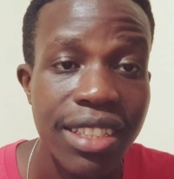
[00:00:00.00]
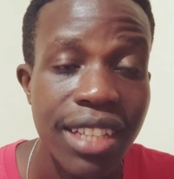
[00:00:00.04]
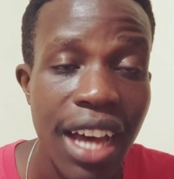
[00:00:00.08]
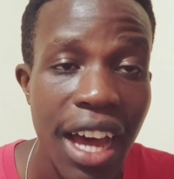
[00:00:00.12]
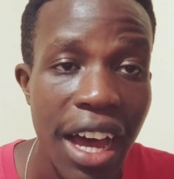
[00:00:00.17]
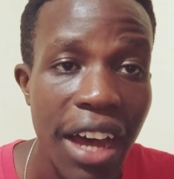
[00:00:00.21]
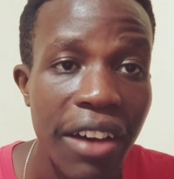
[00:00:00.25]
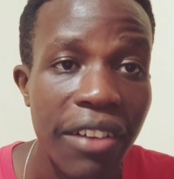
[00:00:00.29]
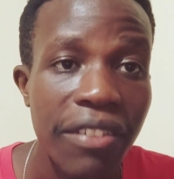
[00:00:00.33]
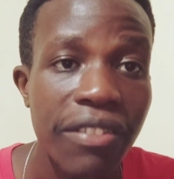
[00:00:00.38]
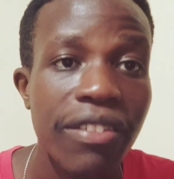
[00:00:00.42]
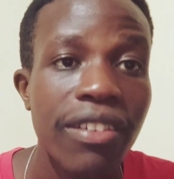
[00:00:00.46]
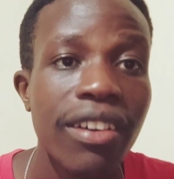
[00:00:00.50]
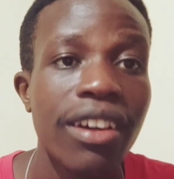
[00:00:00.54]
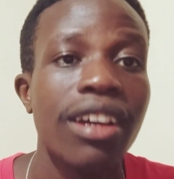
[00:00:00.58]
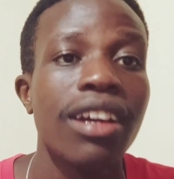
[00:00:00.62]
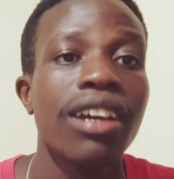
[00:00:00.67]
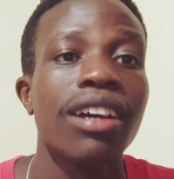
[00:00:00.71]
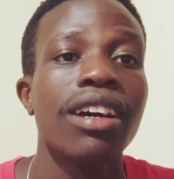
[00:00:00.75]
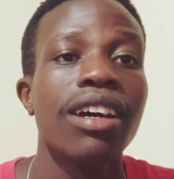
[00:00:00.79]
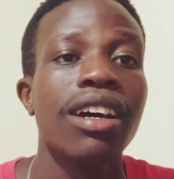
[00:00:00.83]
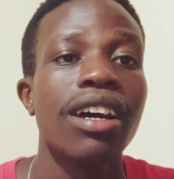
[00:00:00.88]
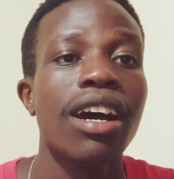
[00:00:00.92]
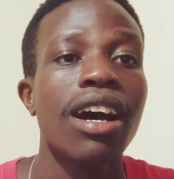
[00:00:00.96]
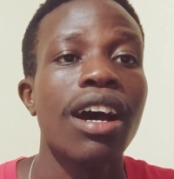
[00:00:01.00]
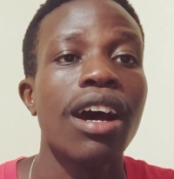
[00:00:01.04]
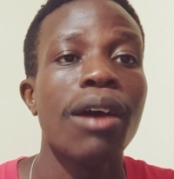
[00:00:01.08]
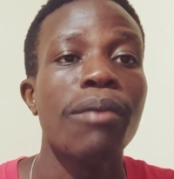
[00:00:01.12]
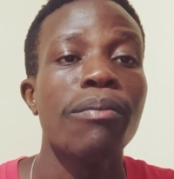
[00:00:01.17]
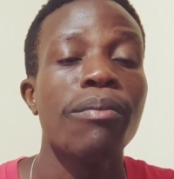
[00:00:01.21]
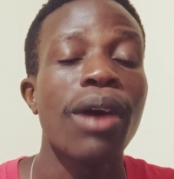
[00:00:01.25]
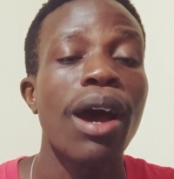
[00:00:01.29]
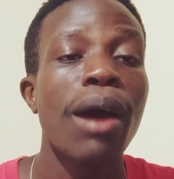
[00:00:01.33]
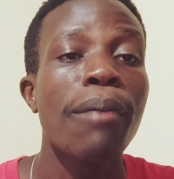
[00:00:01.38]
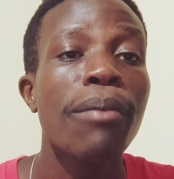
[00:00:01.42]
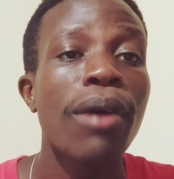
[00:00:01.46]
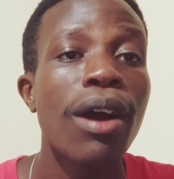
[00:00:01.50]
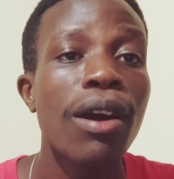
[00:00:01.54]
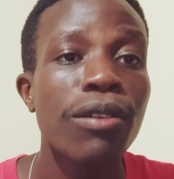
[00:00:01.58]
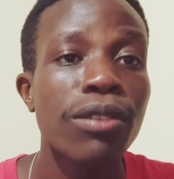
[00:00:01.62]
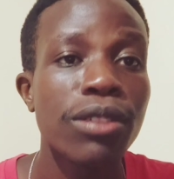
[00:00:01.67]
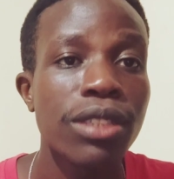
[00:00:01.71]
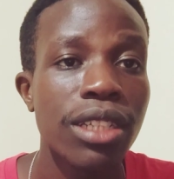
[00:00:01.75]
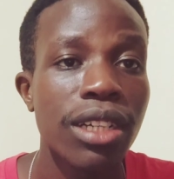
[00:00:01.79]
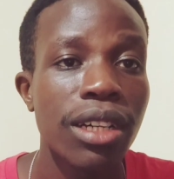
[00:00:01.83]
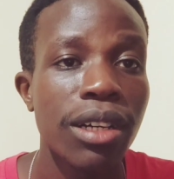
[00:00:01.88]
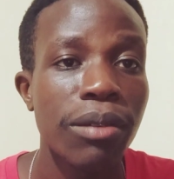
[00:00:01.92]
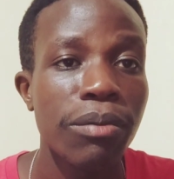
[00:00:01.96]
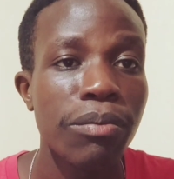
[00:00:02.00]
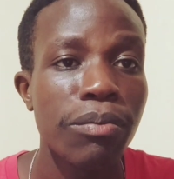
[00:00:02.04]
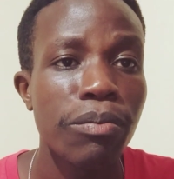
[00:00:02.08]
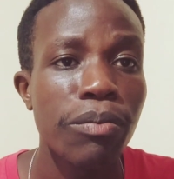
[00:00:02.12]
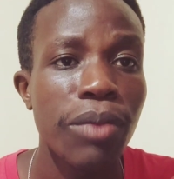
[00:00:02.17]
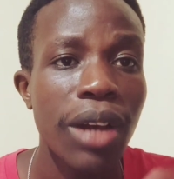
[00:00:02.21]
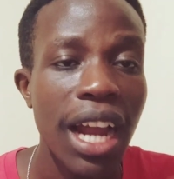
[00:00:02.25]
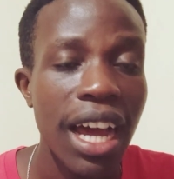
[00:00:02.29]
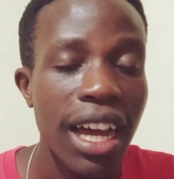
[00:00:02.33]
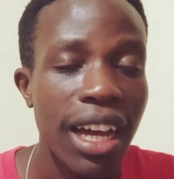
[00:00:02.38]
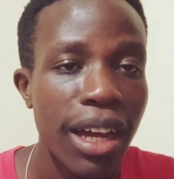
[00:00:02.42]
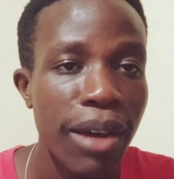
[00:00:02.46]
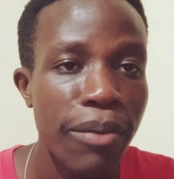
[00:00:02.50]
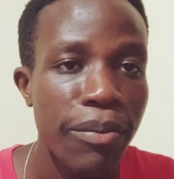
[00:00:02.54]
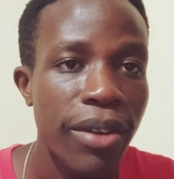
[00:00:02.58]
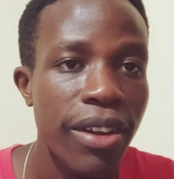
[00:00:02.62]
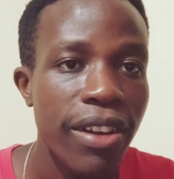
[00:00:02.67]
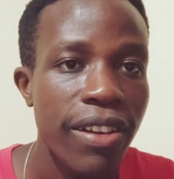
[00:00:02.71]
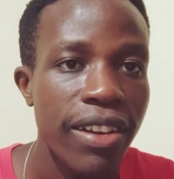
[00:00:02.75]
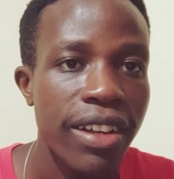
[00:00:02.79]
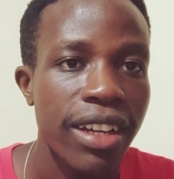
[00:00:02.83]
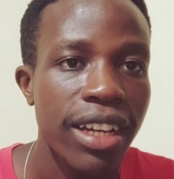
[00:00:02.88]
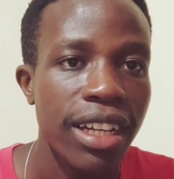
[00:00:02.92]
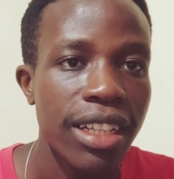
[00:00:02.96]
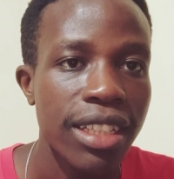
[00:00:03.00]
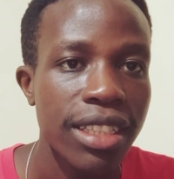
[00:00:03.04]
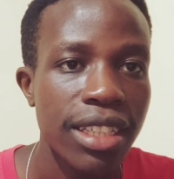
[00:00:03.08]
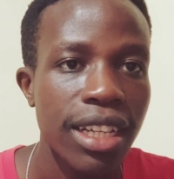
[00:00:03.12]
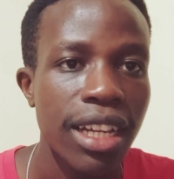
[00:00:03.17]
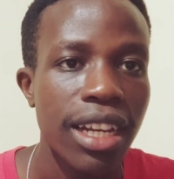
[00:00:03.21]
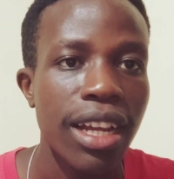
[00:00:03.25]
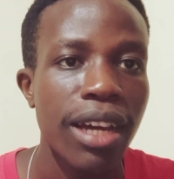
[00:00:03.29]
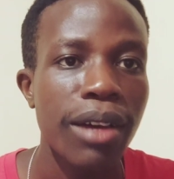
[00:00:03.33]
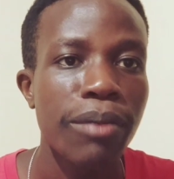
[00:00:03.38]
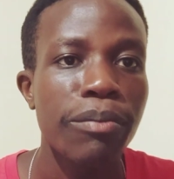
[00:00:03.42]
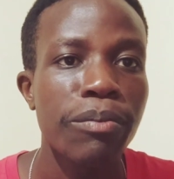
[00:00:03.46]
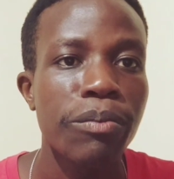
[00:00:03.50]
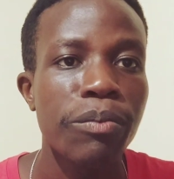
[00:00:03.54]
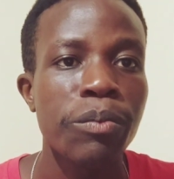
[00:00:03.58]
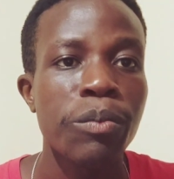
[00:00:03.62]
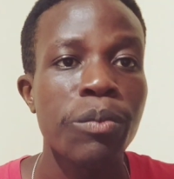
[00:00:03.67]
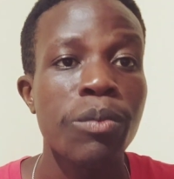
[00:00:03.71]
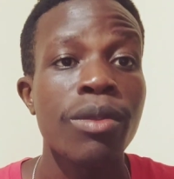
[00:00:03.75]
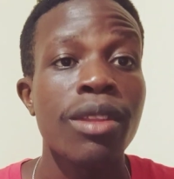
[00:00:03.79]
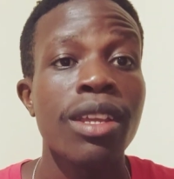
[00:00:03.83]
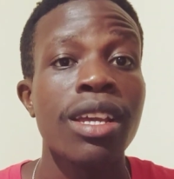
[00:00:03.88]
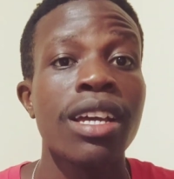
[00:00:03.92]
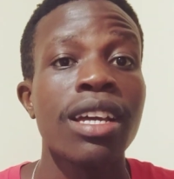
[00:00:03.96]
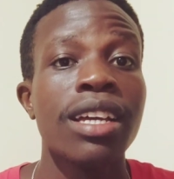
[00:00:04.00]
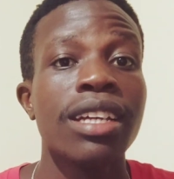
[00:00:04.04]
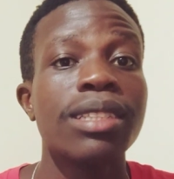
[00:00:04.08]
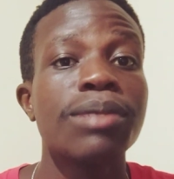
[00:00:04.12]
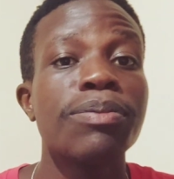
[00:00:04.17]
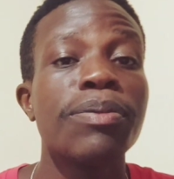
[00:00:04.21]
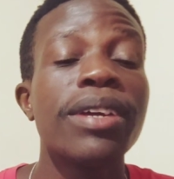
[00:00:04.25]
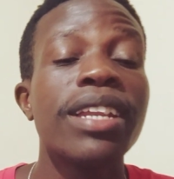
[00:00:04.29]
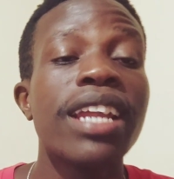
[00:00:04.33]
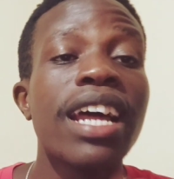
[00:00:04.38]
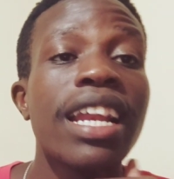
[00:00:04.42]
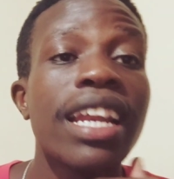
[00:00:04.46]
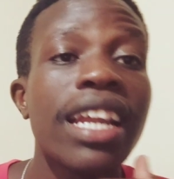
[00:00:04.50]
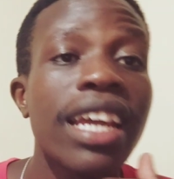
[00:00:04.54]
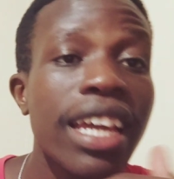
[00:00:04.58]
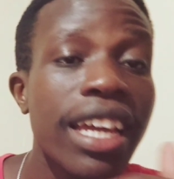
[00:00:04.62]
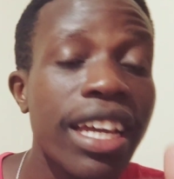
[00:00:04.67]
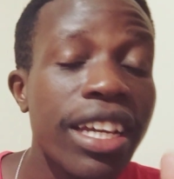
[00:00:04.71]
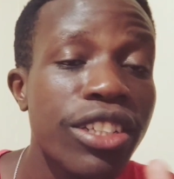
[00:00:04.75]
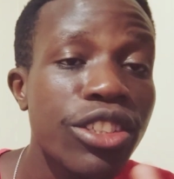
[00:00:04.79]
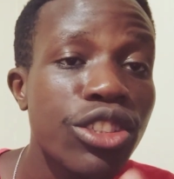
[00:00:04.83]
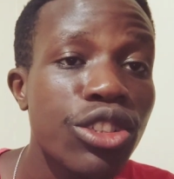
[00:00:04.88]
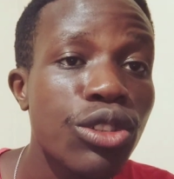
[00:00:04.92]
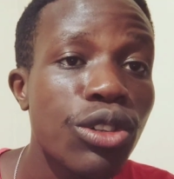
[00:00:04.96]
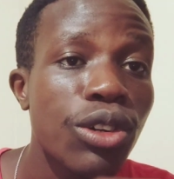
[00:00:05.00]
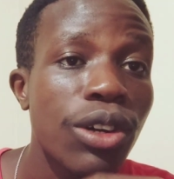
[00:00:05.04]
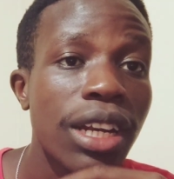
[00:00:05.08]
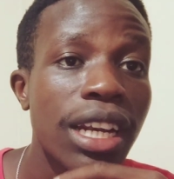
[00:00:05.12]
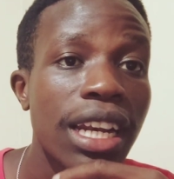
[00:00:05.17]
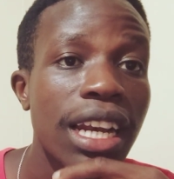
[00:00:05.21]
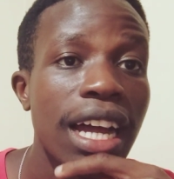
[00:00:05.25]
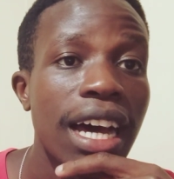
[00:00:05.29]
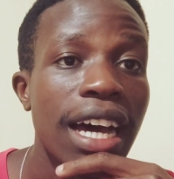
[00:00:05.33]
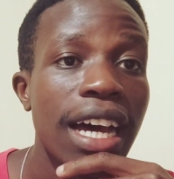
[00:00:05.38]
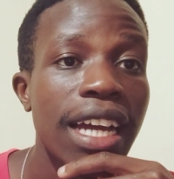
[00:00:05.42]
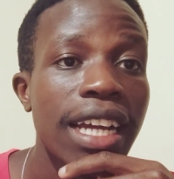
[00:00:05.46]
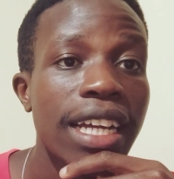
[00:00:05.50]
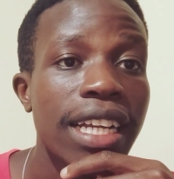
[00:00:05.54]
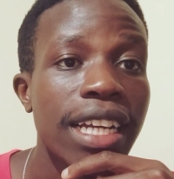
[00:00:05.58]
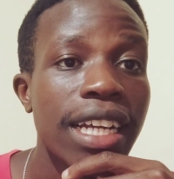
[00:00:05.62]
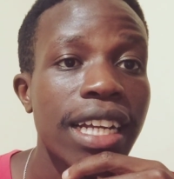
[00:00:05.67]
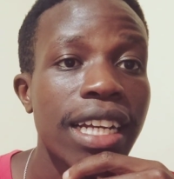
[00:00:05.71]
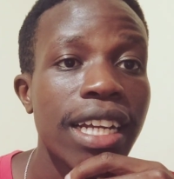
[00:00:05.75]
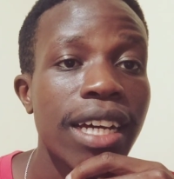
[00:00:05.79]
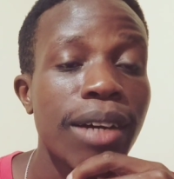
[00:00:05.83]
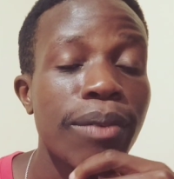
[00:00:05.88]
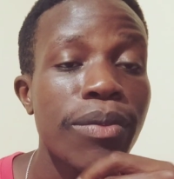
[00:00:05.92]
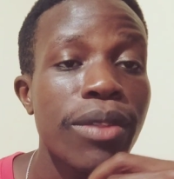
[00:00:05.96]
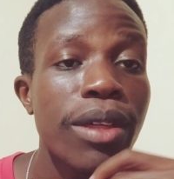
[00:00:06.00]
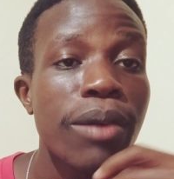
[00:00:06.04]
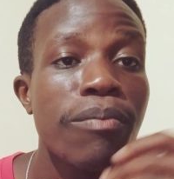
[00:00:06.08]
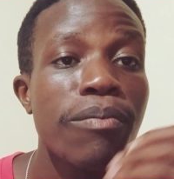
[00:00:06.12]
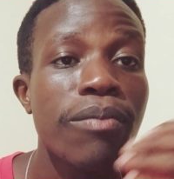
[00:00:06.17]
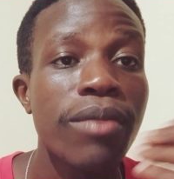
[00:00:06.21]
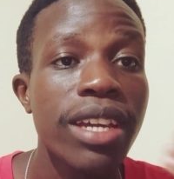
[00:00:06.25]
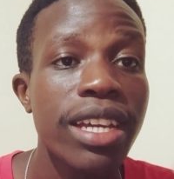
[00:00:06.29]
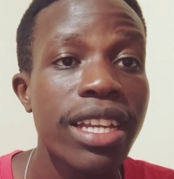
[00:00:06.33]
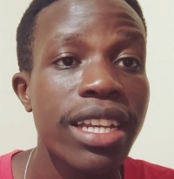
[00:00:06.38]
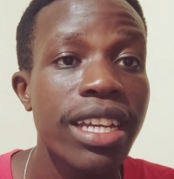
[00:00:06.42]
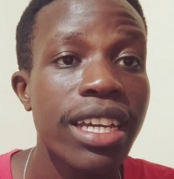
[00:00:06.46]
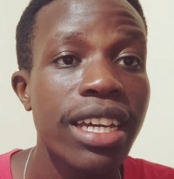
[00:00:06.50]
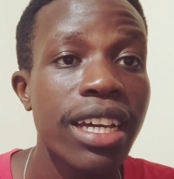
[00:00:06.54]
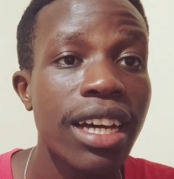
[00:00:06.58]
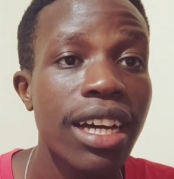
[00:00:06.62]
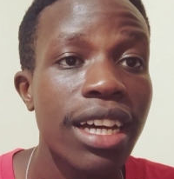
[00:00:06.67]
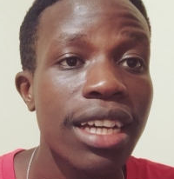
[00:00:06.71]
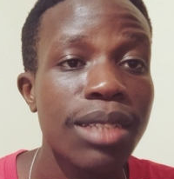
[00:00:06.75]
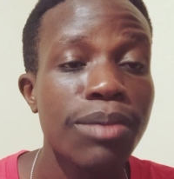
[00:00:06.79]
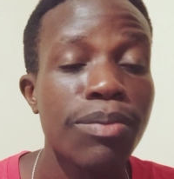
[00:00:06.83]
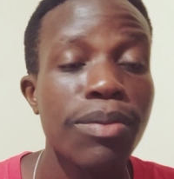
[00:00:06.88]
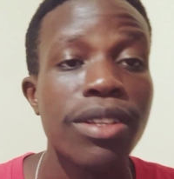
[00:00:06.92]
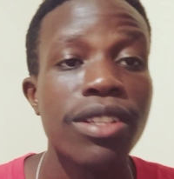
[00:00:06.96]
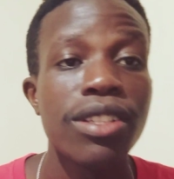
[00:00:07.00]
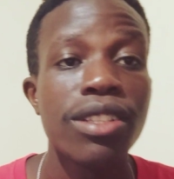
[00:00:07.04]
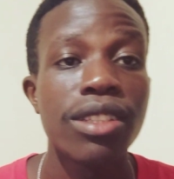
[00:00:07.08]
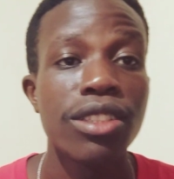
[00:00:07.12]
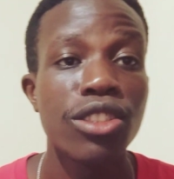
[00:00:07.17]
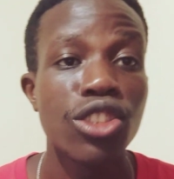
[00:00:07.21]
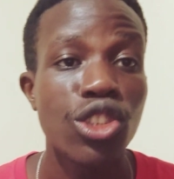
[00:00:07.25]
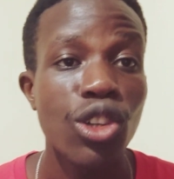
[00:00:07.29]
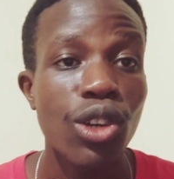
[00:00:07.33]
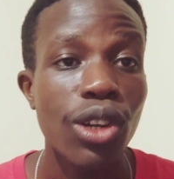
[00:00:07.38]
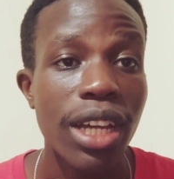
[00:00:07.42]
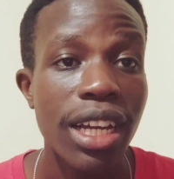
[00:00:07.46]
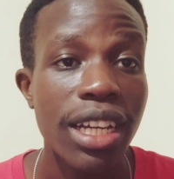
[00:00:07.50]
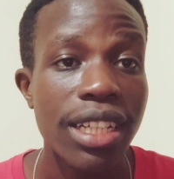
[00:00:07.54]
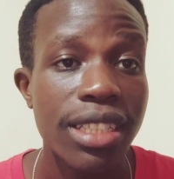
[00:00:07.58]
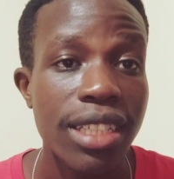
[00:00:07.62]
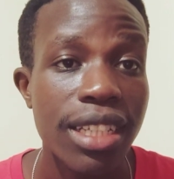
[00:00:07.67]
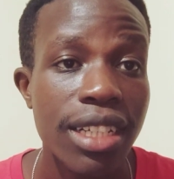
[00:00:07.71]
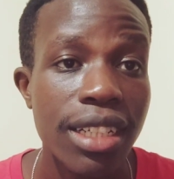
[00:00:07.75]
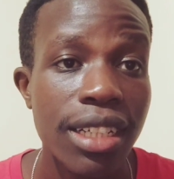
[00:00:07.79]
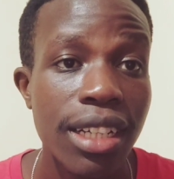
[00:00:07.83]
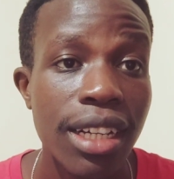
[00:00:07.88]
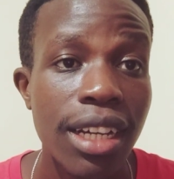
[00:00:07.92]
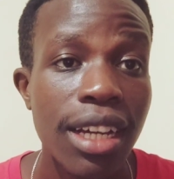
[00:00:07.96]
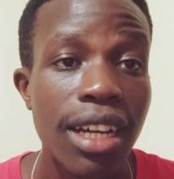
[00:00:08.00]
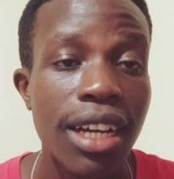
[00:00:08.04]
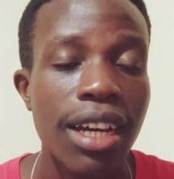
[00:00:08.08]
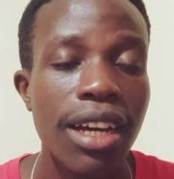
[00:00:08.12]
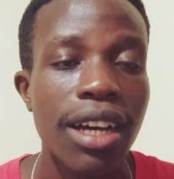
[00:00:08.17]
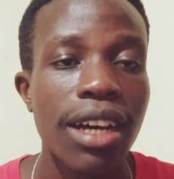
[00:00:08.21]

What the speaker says: have about Black Americans. And it's been an issue online, and the media has been showcasing